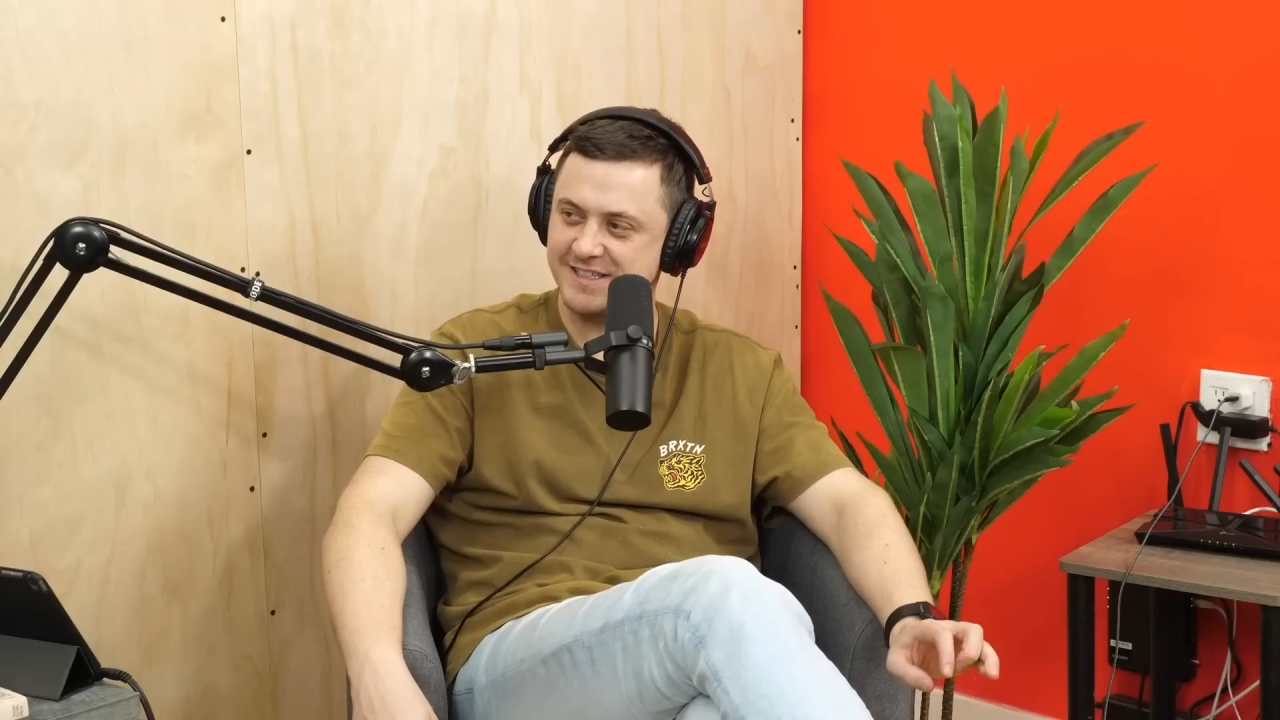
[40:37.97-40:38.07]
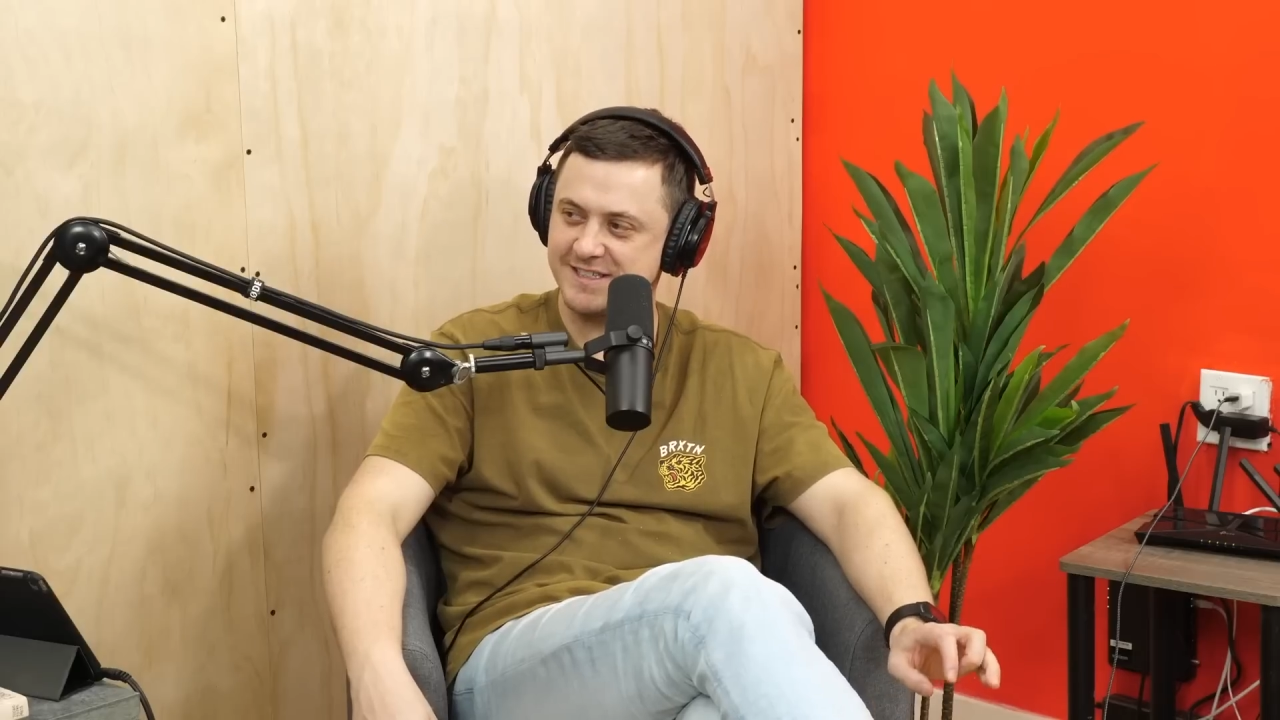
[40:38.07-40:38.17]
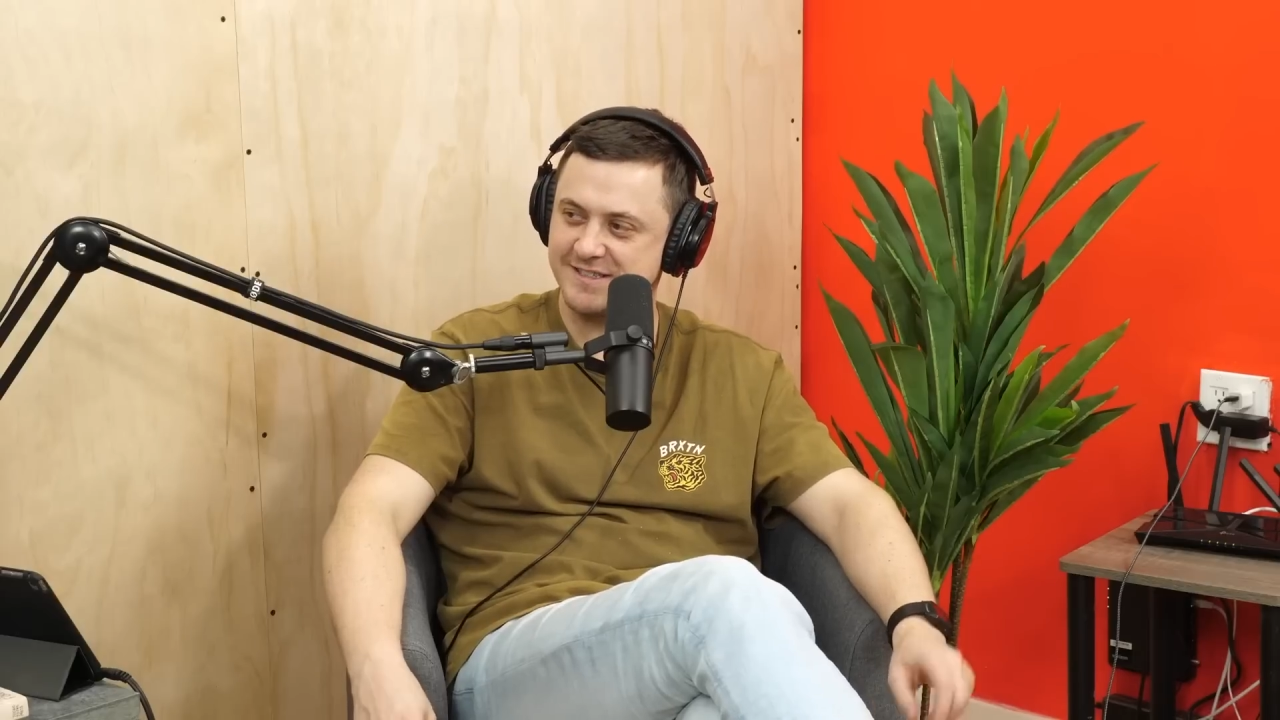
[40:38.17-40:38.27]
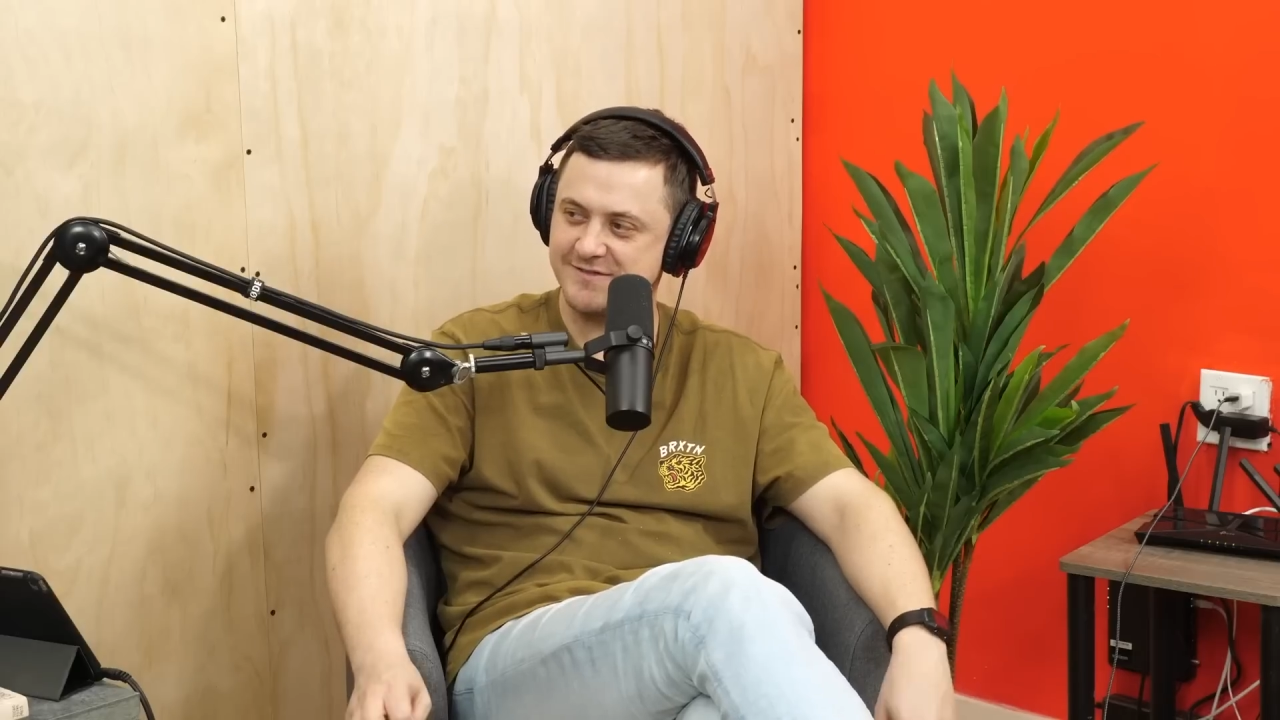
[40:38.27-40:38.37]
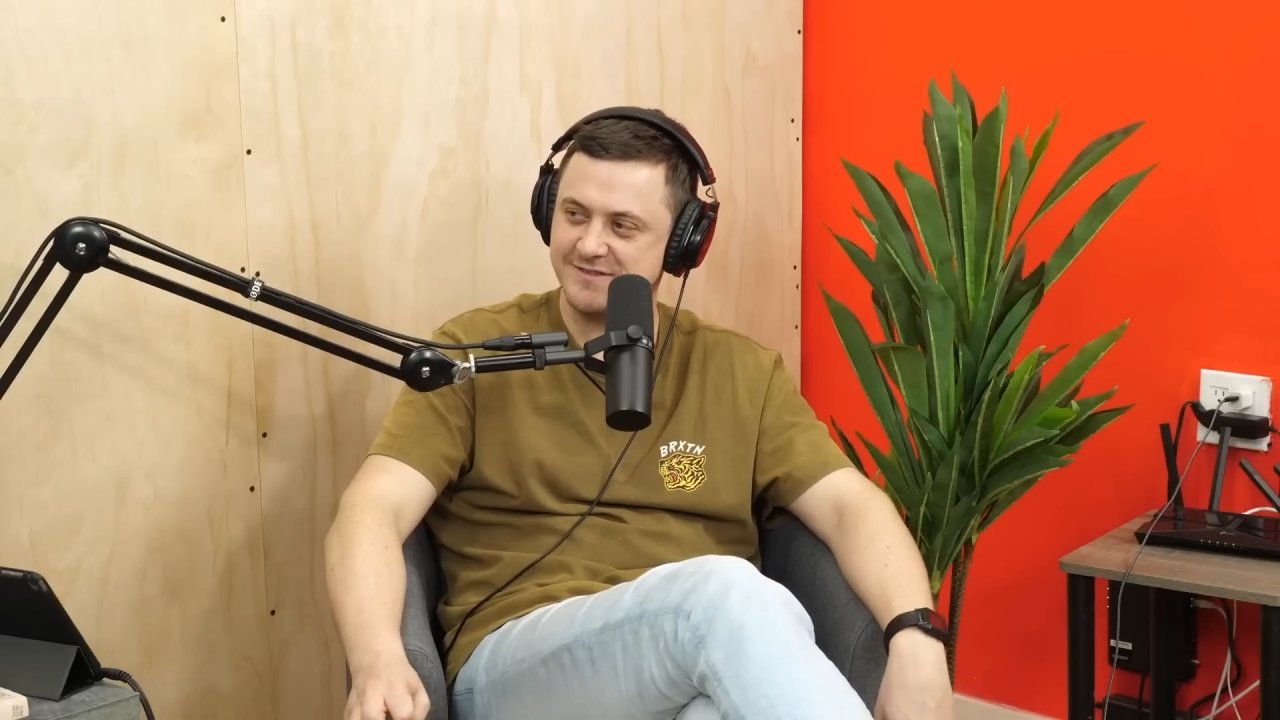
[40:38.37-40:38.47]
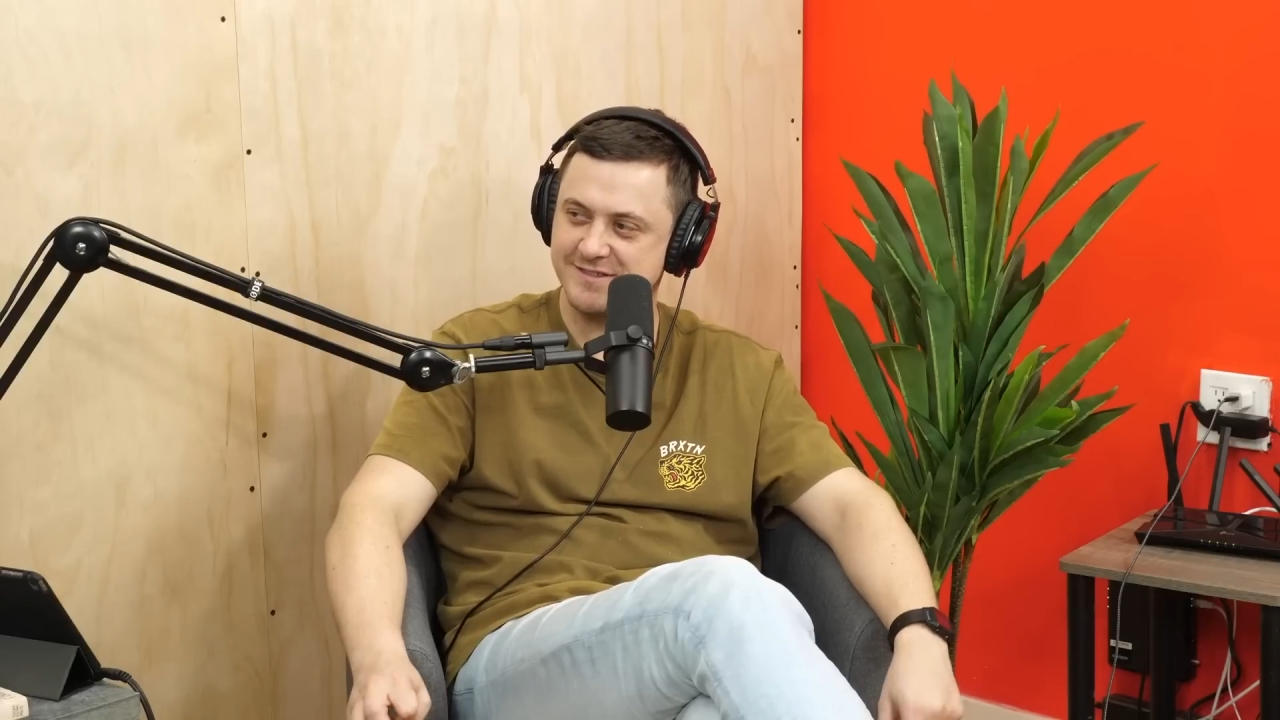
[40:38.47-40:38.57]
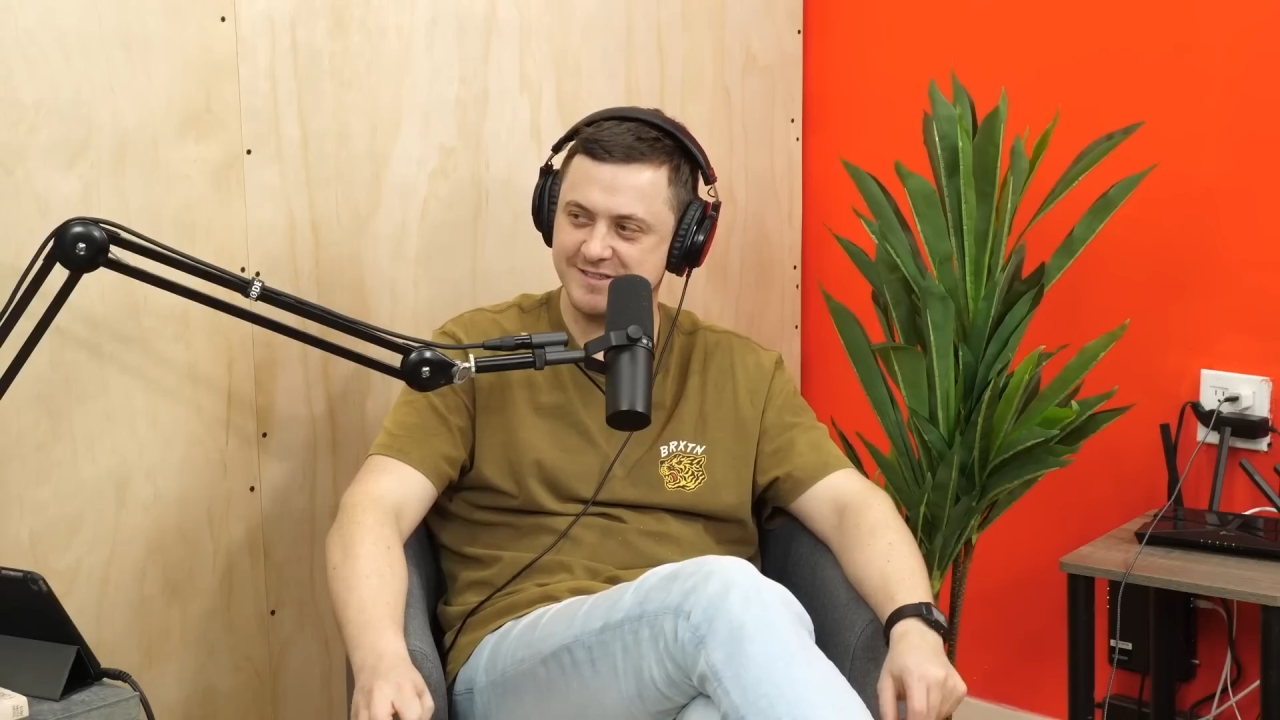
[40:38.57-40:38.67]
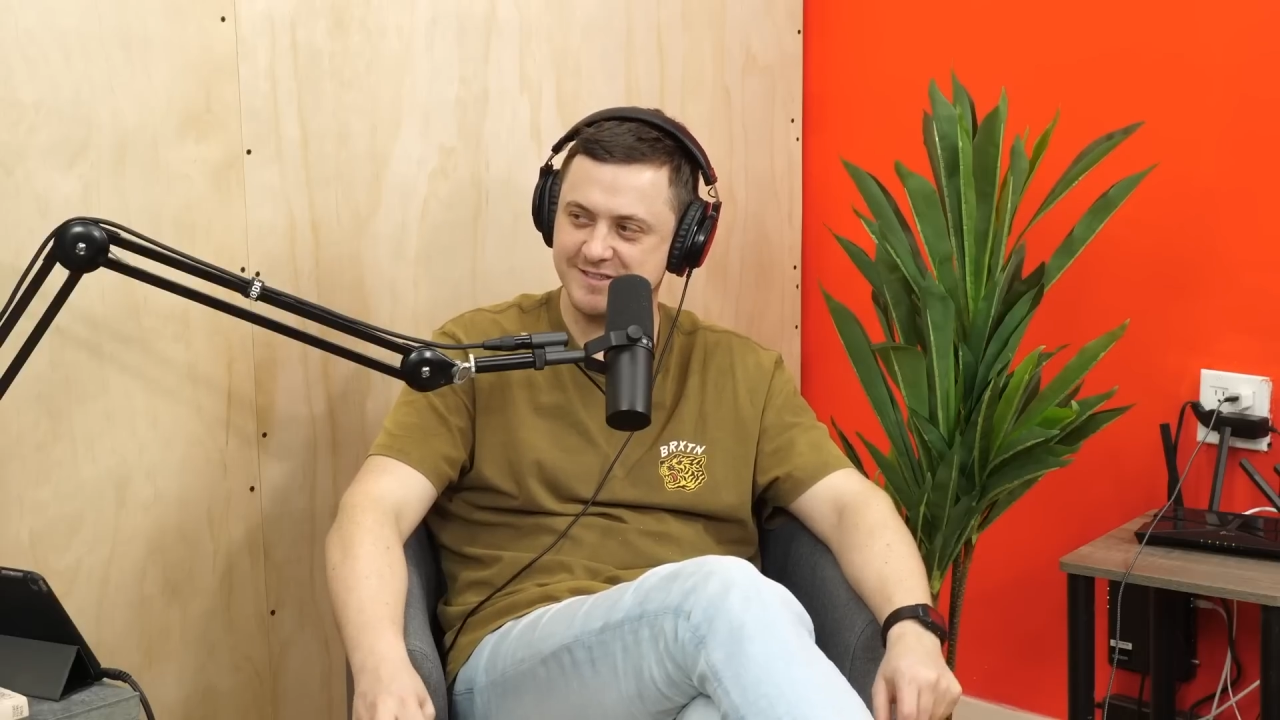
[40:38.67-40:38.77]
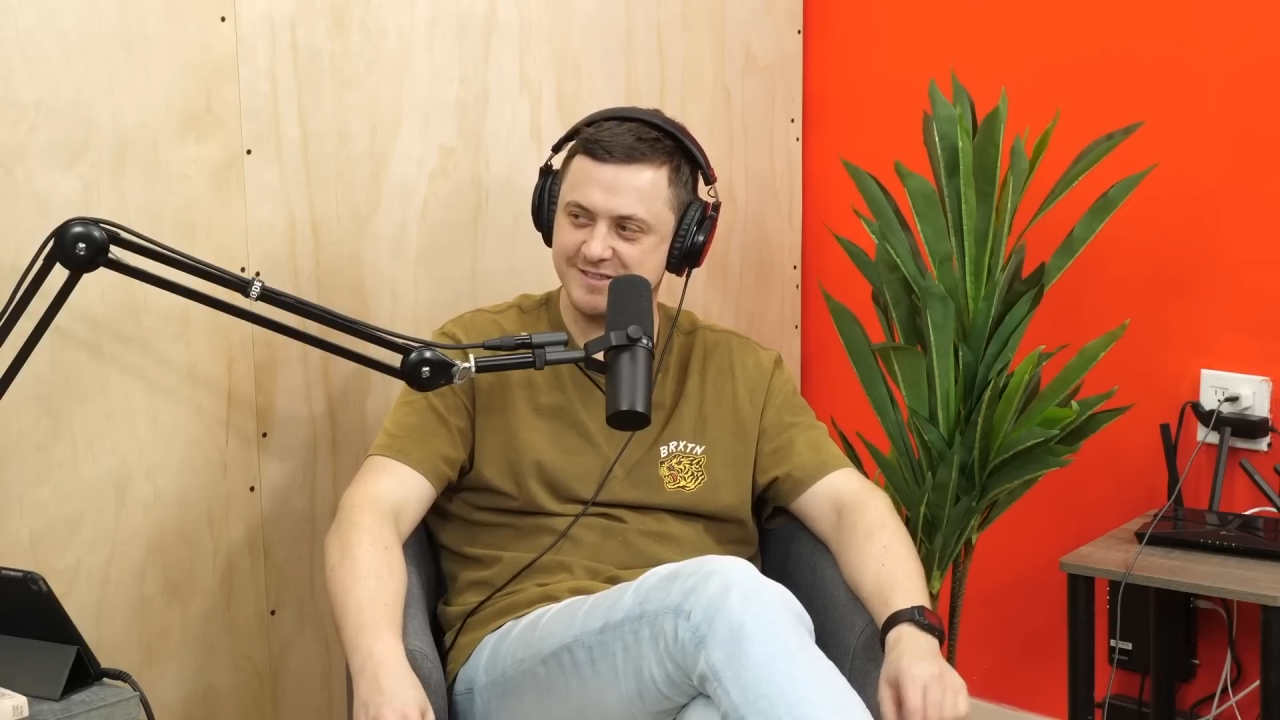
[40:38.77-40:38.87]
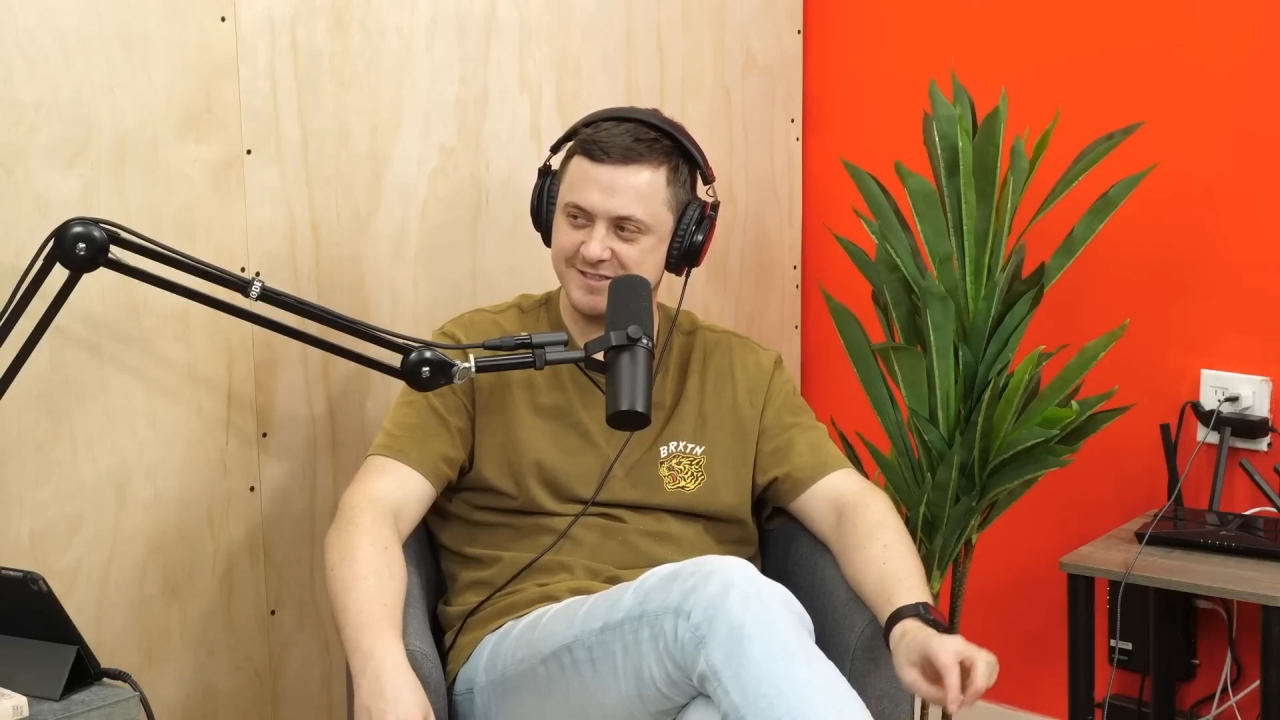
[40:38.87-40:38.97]

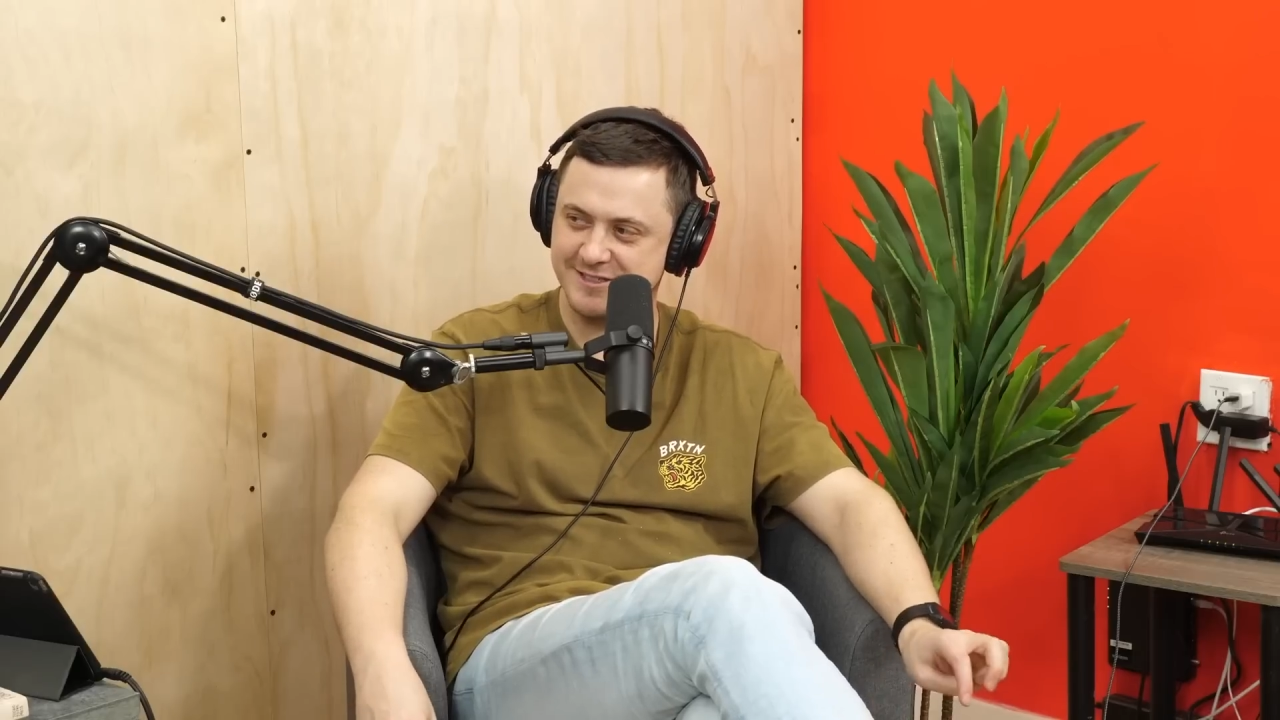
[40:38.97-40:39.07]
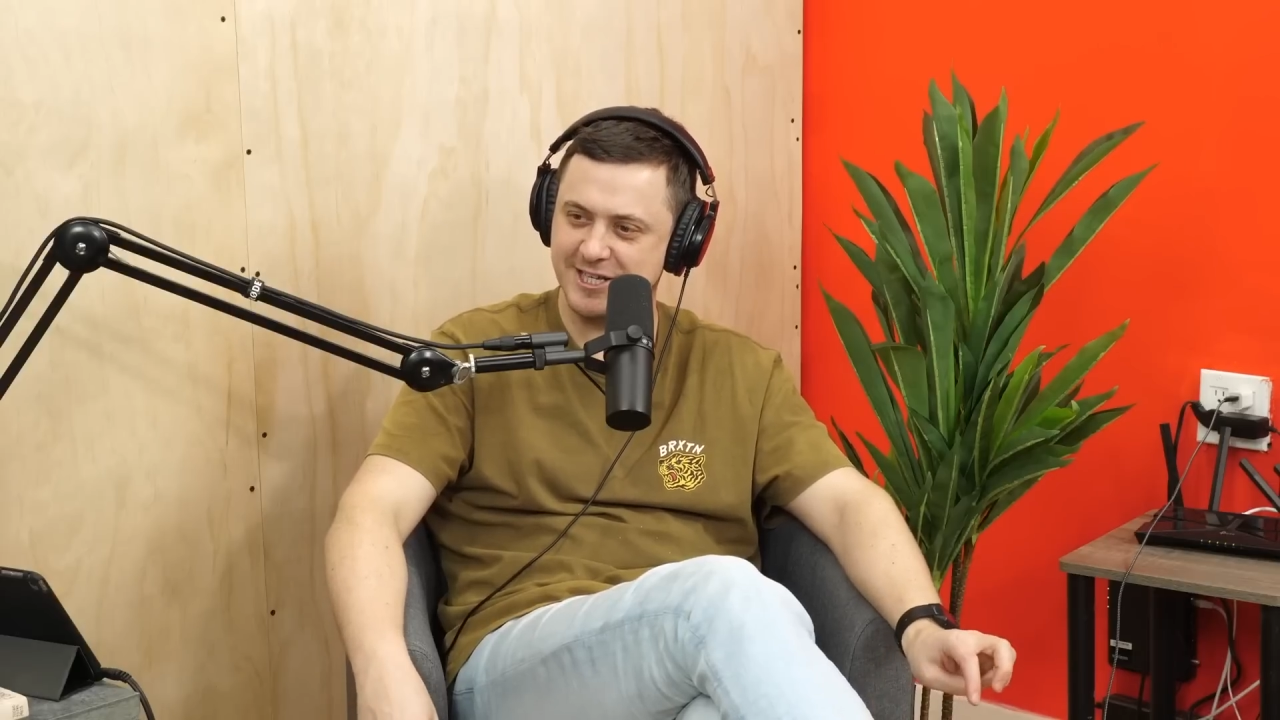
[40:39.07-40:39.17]
It's